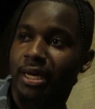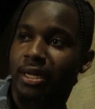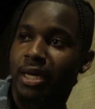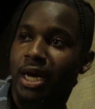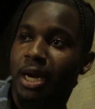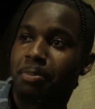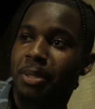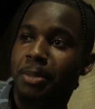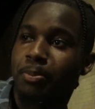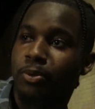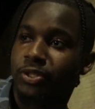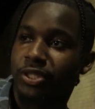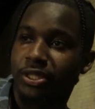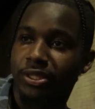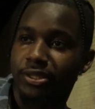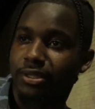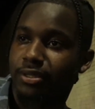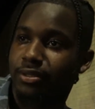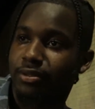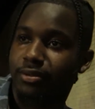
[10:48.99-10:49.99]
A lot of people
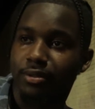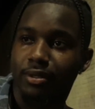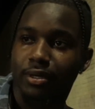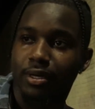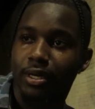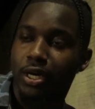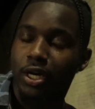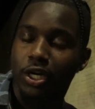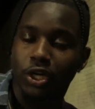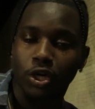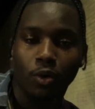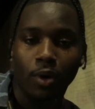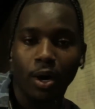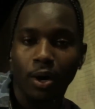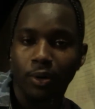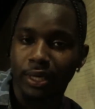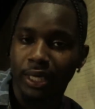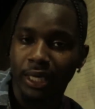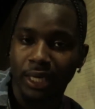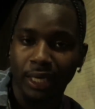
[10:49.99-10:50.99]
just go
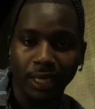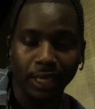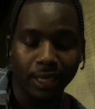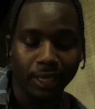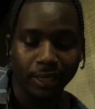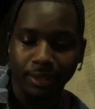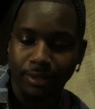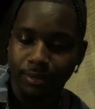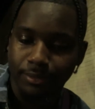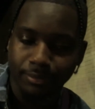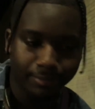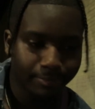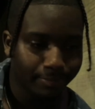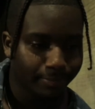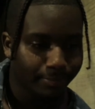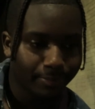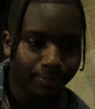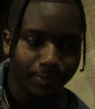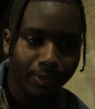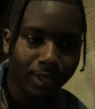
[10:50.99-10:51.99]
out here
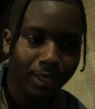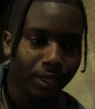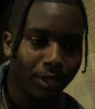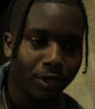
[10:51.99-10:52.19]
and,